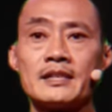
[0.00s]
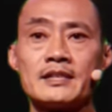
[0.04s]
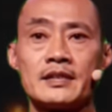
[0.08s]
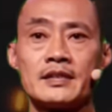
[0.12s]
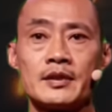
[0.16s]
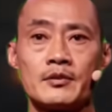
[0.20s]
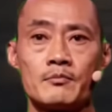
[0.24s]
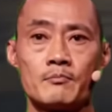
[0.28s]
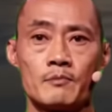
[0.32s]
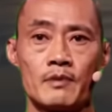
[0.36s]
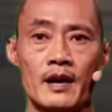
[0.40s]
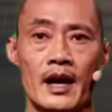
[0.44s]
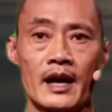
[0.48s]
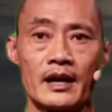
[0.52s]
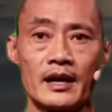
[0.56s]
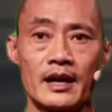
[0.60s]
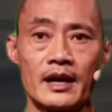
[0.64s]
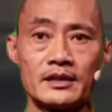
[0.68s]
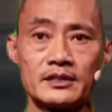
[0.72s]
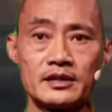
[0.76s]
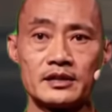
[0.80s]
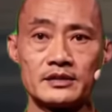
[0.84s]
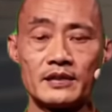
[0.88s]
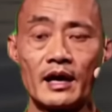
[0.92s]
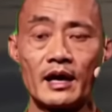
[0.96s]
in love with your
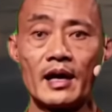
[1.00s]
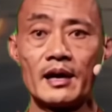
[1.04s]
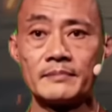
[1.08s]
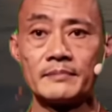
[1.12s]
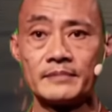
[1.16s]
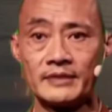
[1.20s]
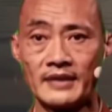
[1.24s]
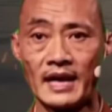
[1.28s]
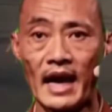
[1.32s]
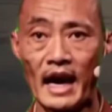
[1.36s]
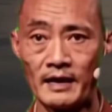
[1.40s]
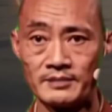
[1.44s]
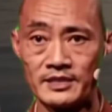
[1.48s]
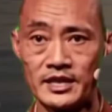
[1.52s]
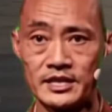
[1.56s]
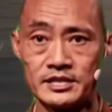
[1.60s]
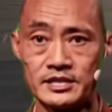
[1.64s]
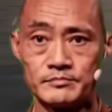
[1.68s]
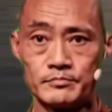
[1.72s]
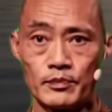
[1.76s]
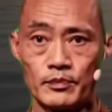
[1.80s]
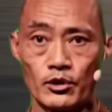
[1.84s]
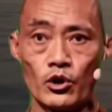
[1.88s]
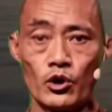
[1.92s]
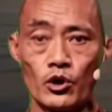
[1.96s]
face, your
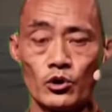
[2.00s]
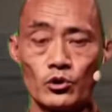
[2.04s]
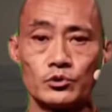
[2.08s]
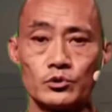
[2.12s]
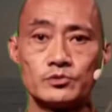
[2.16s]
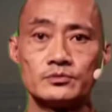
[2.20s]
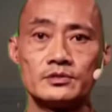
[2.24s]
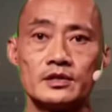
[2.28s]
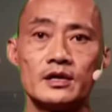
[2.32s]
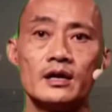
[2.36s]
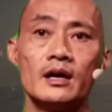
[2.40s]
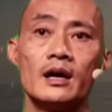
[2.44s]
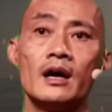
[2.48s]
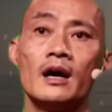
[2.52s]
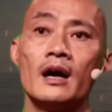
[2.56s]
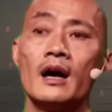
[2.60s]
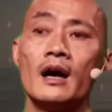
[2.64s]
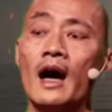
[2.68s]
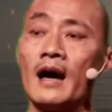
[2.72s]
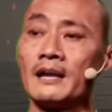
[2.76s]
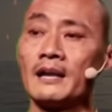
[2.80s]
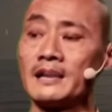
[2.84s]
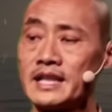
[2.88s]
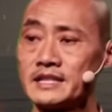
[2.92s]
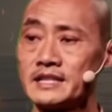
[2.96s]
job, or your words,
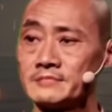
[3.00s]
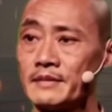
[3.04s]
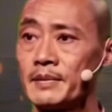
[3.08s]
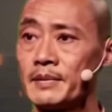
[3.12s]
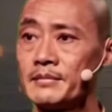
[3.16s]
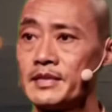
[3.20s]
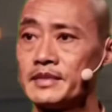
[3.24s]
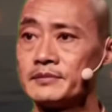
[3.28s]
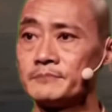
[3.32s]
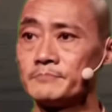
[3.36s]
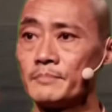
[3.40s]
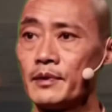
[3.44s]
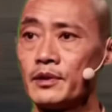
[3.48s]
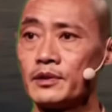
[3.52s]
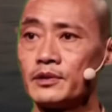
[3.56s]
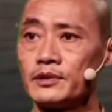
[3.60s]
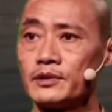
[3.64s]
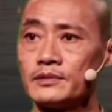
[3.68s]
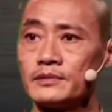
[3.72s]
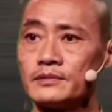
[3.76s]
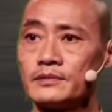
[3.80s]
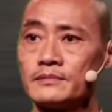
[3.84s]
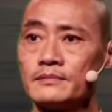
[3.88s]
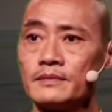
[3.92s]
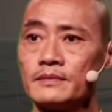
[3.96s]
not truly.
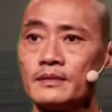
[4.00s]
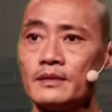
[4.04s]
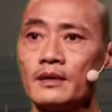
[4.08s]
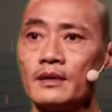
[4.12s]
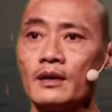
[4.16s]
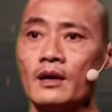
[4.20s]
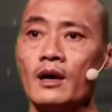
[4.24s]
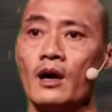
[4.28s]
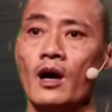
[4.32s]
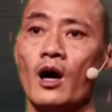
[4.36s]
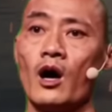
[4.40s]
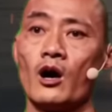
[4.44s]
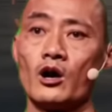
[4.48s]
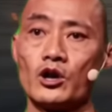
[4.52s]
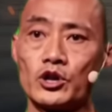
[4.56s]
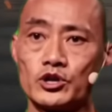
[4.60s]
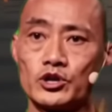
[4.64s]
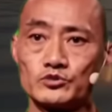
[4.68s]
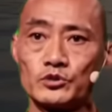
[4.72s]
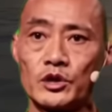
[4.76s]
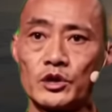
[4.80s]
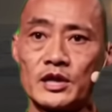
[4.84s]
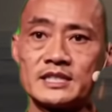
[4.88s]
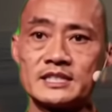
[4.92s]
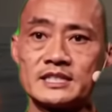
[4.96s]
Love is
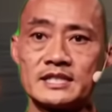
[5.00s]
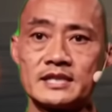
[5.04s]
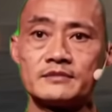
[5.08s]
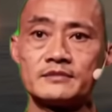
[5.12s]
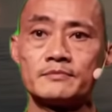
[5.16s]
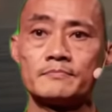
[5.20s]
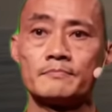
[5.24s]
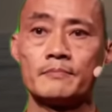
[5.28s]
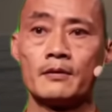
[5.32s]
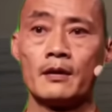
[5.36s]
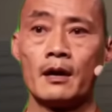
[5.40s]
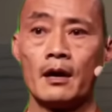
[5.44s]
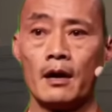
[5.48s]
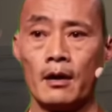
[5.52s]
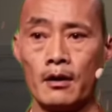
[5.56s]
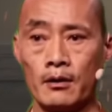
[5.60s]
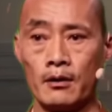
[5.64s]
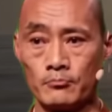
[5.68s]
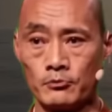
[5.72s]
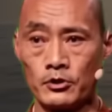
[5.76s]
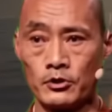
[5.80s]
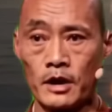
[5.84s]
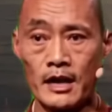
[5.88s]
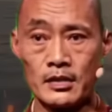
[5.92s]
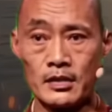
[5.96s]
energy,
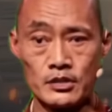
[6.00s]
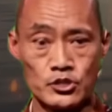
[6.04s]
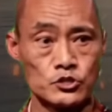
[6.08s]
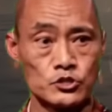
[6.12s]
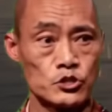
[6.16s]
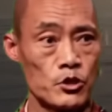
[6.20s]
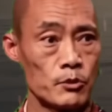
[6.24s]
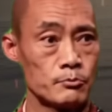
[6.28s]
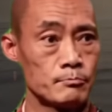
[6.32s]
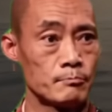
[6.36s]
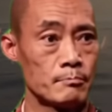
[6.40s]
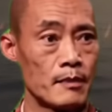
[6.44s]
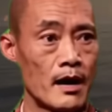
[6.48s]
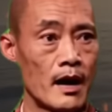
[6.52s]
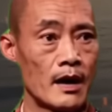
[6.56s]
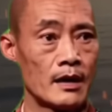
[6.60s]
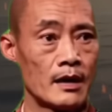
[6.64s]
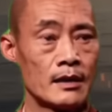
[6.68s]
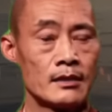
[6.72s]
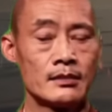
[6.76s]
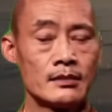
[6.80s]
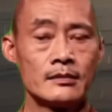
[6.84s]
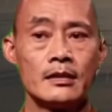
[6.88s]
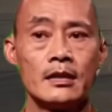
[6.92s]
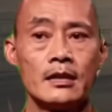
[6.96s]
presence, and at its
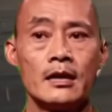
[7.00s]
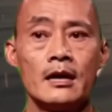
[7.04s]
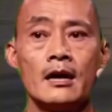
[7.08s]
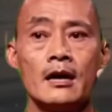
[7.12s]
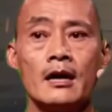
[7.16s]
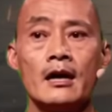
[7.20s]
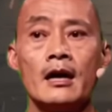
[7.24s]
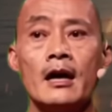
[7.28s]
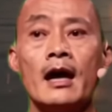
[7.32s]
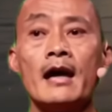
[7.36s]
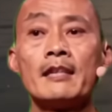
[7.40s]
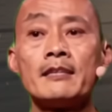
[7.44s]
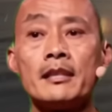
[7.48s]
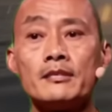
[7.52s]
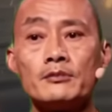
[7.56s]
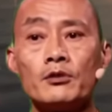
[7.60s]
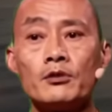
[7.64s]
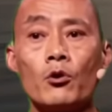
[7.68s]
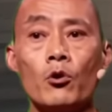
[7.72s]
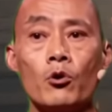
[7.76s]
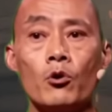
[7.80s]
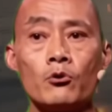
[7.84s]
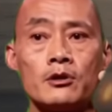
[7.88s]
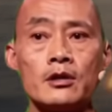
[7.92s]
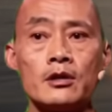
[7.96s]
core, there are only
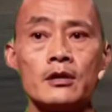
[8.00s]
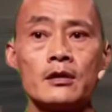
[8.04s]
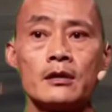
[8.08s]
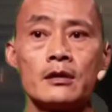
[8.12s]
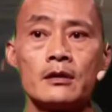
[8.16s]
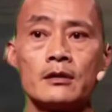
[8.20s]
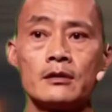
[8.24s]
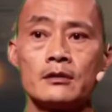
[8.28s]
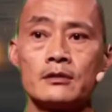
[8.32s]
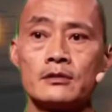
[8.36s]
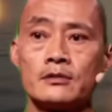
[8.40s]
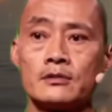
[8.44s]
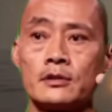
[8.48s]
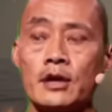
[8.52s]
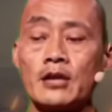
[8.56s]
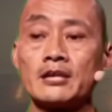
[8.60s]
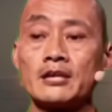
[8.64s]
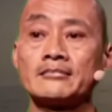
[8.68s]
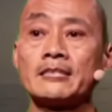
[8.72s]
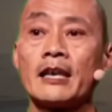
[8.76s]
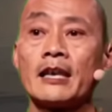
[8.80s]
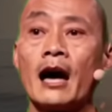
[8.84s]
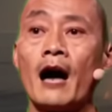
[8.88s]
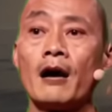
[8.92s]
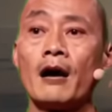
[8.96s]
two reasons someone
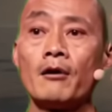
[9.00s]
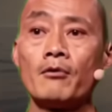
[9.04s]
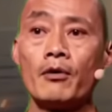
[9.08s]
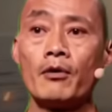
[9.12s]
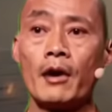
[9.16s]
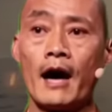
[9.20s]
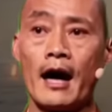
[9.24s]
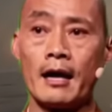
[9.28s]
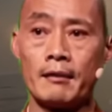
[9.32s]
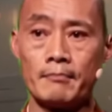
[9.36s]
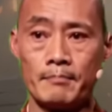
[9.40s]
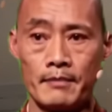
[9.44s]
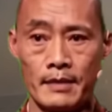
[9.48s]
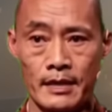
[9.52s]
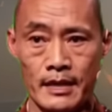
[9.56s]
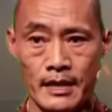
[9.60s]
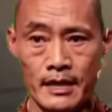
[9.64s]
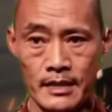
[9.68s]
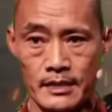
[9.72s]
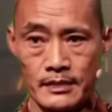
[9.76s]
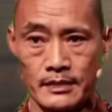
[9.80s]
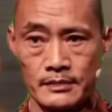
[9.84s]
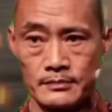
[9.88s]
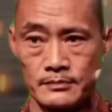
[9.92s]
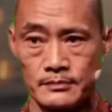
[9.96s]
truly falls for
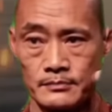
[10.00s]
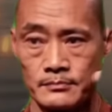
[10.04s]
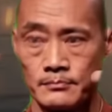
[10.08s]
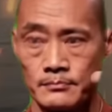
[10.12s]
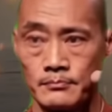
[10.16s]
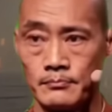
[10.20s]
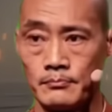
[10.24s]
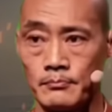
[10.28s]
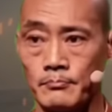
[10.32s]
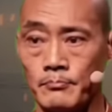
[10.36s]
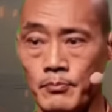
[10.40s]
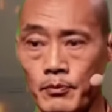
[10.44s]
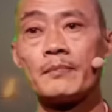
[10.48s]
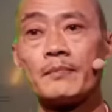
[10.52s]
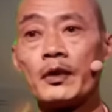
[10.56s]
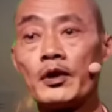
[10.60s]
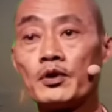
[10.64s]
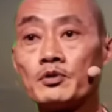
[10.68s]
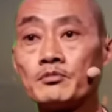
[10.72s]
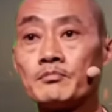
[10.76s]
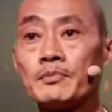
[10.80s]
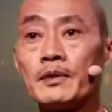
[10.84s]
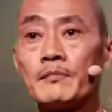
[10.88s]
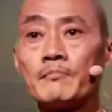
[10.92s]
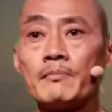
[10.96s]
you. Either they
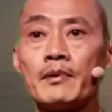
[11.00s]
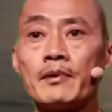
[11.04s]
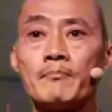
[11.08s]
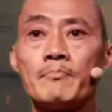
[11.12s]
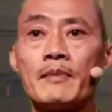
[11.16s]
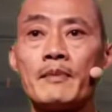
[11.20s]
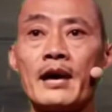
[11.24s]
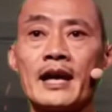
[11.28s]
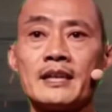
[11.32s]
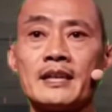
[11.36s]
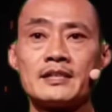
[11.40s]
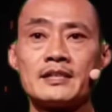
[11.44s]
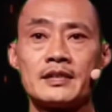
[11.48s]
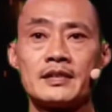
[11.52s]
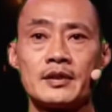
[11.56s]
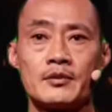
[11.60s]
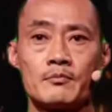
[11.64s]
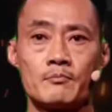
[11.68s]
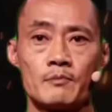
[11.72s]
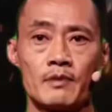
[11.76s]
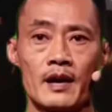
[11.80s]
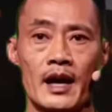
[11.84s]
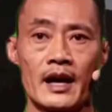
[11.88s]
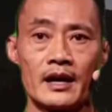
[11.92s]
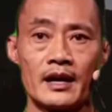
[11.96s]
feel seen or
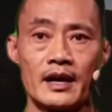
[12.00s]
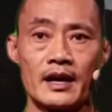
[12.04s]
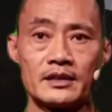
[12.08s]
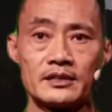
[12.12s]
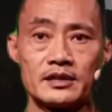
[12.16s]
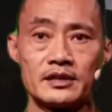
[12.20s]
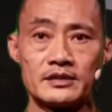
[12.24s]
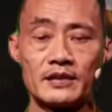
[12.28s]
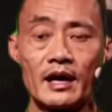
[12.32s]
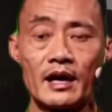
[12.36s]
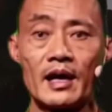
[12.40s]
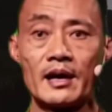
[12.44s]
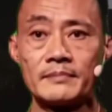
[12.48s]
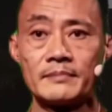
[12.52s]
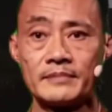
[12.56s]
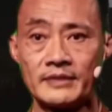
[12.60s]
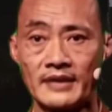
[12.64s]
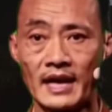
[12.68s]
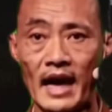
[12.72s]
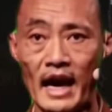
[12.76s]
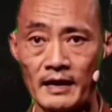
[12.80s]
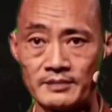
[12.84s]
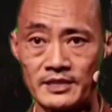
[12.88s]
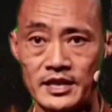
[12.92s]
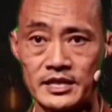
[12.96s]
they feel safe.
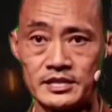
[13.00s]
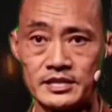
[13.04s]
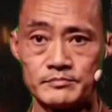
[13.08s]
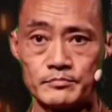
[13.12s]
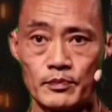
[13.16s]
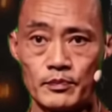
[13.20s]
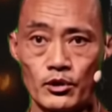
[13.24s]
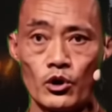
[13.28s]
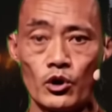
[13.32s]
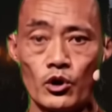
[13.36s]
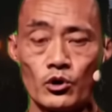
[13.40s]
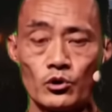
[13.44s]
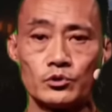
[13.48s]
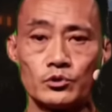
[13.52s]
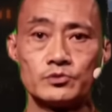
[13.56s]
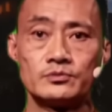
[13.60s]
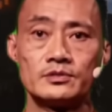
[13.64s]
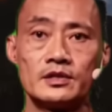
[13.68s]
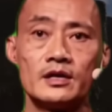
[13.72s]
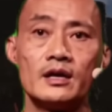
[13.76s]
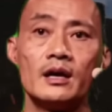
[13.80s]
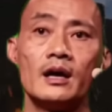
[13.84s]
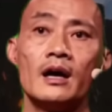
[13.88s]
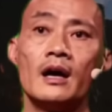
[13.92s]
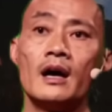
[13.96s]
Everything else
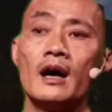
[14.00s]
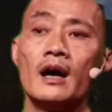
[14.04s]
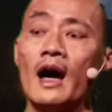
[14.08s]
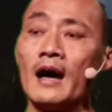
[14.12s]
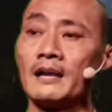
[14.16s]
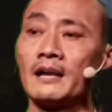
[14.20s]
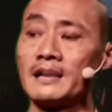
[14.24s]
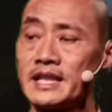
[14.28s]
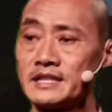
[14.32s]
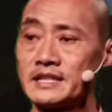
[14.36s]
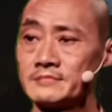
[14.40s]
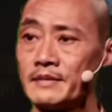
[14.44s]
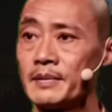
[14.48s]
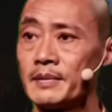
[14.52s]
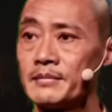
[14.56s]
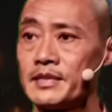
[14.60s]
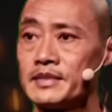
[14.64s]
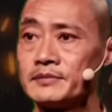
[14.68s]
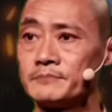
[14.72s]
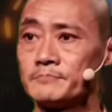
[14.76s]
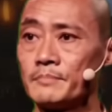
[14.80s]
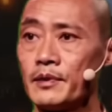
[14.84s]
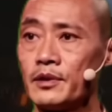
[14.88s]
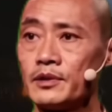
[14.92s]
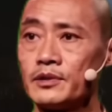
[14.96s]
fades, looks
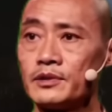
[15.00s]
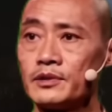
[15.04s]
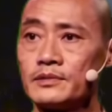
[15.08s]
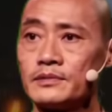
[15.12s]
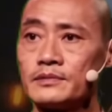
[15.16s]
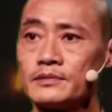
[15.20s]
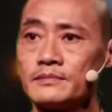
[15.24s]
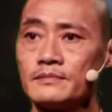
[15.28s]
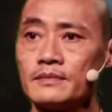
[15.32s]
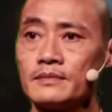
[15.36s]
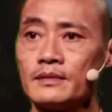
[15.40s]
change.